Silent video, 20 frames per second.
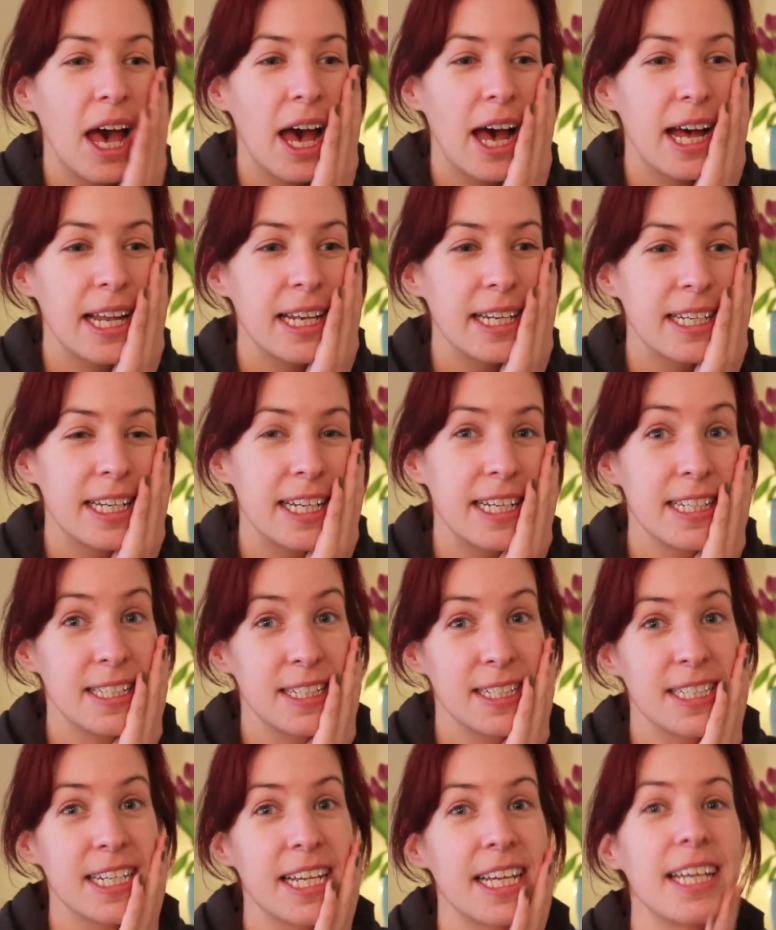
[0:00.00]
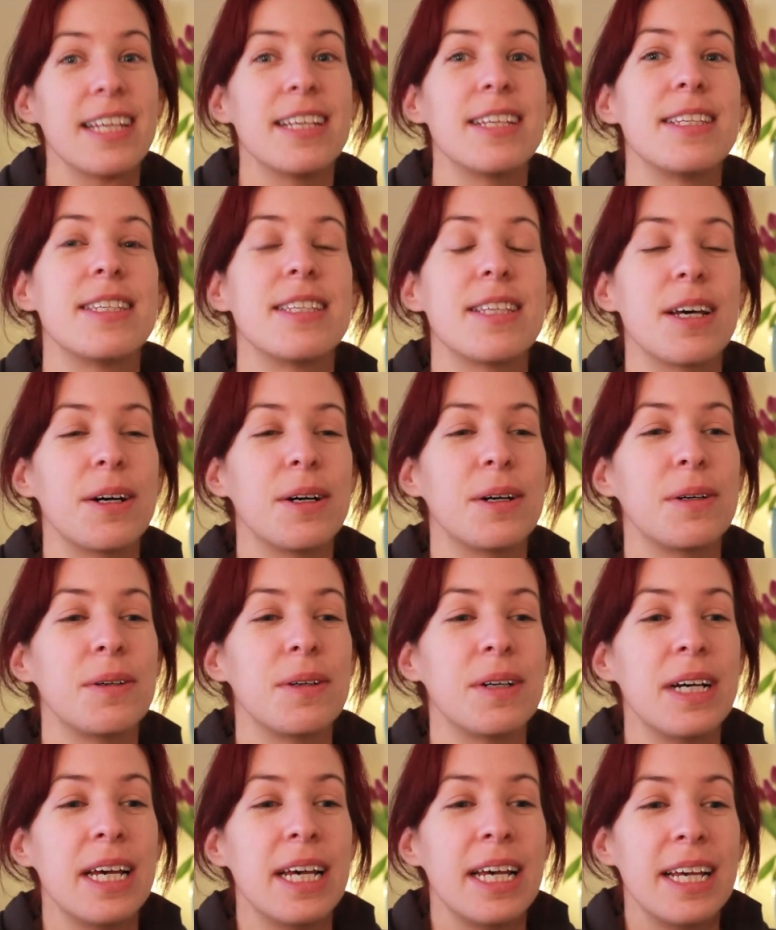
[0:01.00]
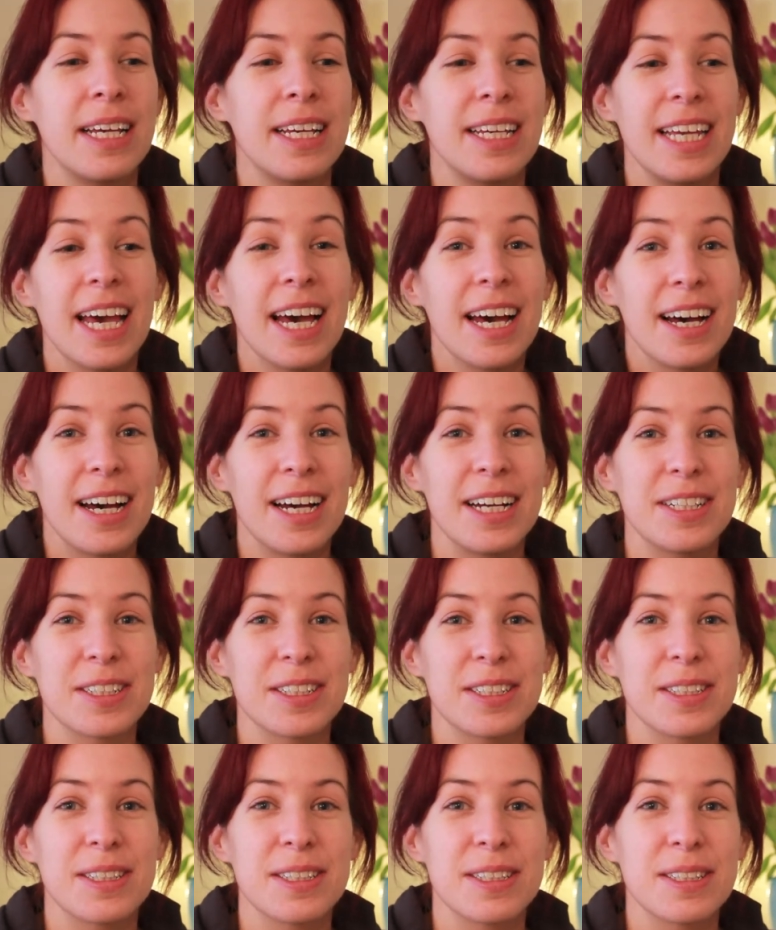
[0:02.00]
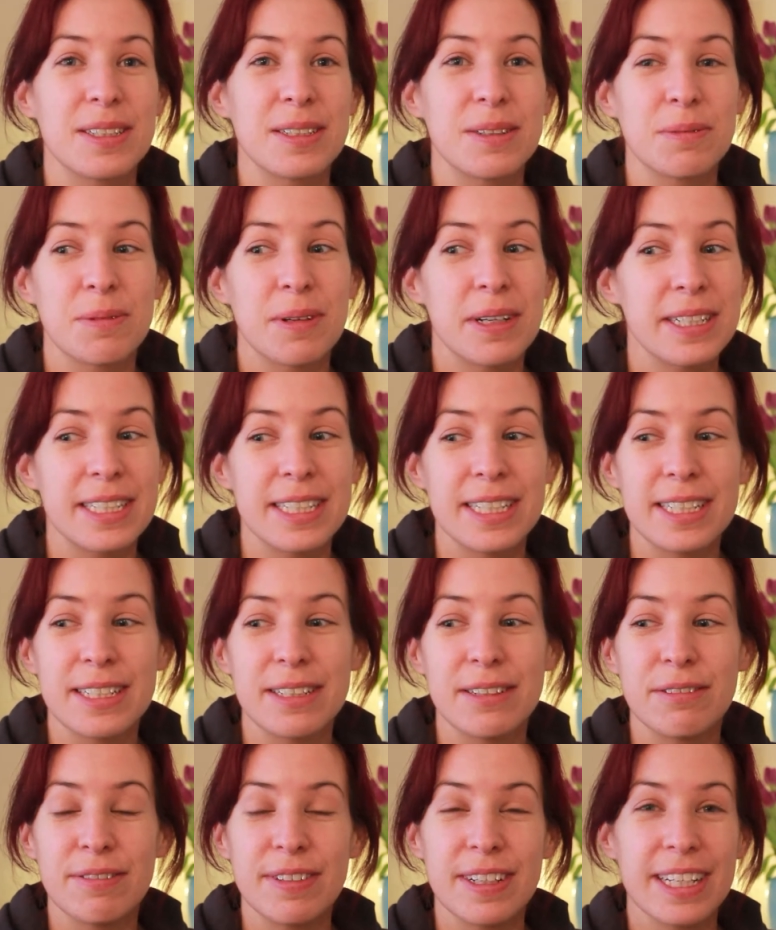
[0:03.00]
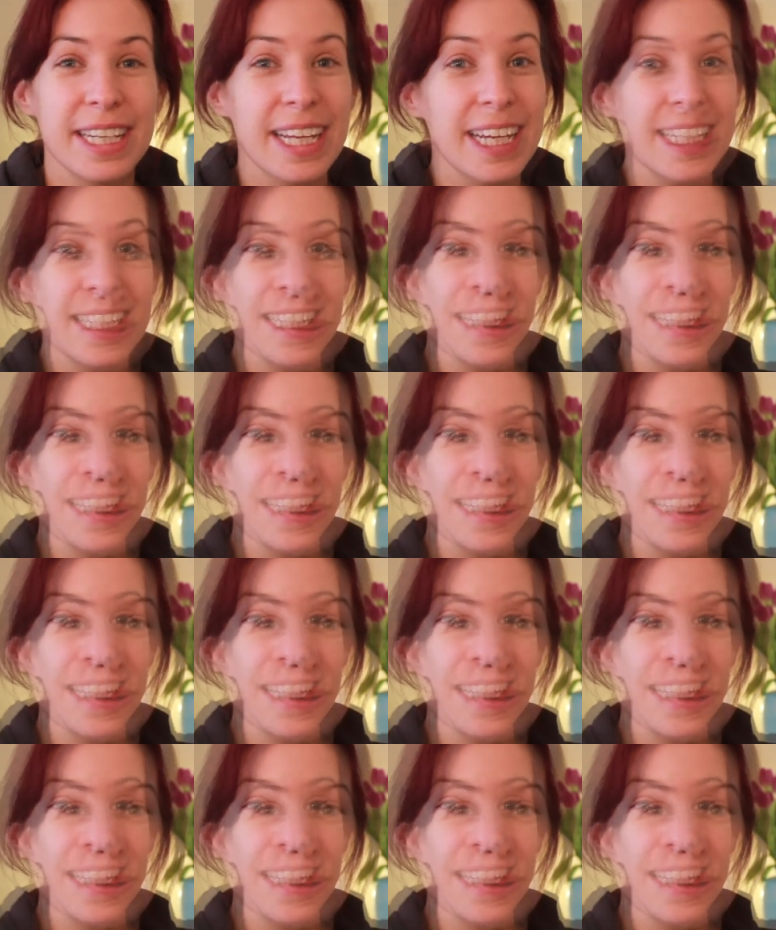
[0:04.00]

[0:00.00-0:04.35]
and today's Sunday, so yeah, I just wanted to feel nice.